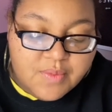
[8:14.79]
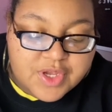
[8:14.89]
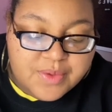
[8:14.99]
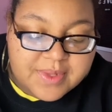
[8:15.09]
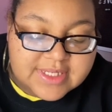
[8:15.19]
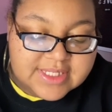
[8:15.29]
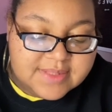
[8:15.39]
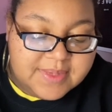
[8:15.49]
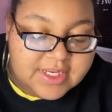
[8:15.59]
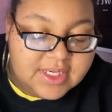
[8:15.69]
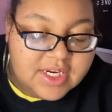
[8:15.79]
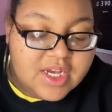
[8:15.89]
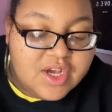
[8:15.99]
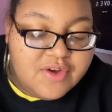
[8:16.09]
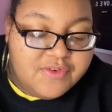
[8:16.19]
When you press this button
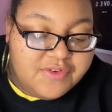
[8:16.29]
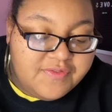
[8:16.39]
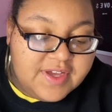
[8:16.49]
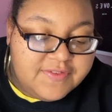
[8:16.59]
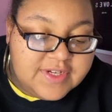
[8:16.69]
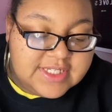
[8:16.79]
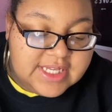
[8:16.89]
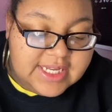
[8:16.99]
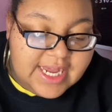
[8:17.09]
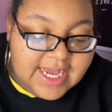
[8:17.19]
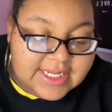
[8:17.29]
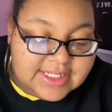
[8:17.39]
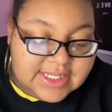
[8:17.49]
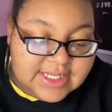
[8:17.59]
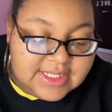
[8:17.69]
for favorites, it adds
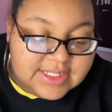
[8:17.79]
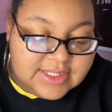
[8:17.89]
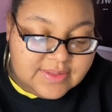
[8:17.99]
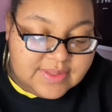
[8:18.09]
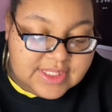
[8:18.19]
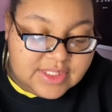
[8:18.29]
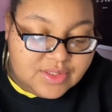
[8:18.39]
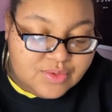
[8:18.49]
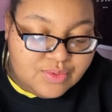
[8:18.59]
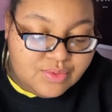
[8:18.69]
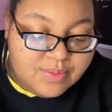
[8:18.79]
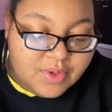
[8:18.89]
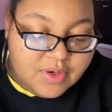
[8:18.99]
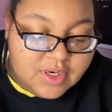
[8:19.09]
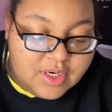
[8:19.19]
it into this
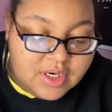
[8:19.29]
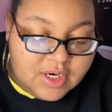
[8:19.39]
toolbar